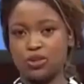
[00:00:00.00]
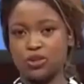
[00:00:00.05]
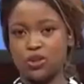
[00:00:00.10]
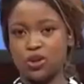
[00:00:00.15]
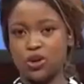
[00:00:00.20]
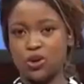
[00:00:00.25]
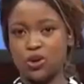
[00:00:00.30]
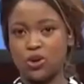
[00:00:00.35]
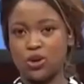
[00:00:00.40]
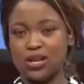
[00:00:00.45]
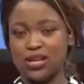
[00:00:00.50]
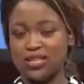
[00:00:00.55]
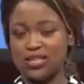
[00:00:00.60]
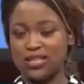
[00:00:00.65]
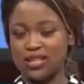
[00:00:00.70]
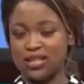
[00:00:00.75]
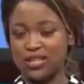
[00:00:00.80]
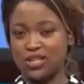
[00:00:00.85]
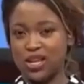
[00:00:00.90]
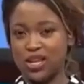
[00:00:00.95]
So
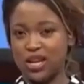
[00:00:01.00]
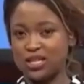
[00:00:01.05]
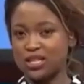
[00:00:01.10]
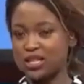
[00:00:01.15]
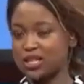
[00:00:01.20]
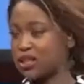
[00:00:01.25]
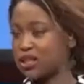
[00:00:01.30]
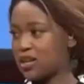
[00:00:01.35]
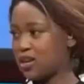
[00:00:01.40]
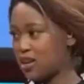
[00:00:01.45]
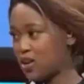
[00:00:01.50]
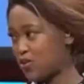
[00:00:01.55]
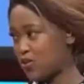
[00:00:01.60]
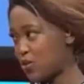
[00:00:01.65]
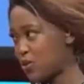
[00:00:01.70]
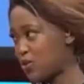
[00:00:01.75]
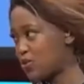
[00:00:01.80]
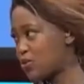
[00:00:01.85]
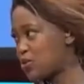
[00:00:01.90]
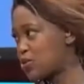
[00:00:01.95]
let's get chatting. Thank you
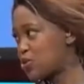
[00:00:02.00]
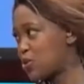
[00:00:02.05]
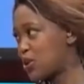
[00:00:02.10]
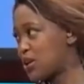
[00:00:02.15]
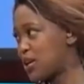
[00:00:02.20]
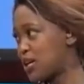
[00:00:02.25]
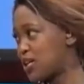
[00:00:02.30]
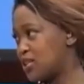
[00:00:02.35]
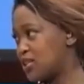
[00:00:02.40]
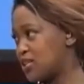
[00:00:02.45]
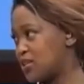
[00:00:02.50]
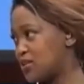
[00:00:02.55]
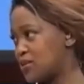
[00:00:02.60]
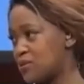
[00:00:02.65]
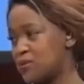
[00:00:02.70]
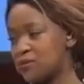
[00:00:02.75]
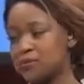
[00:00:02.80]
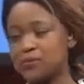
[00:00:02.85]
everyone for joining us.